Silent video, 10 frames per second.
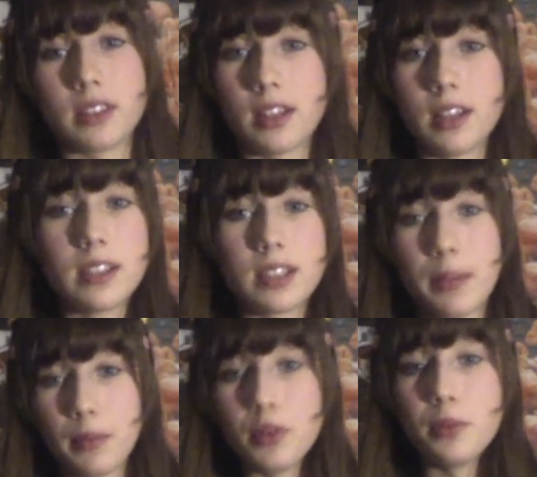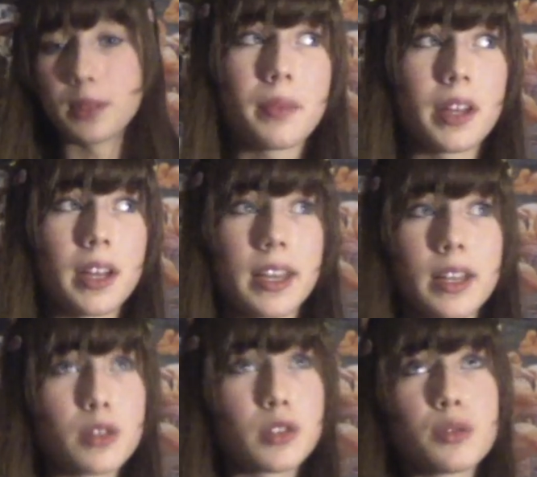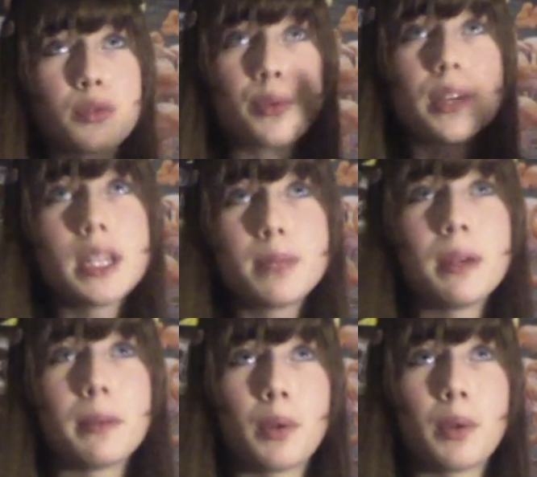in the same room as me. And I can also read people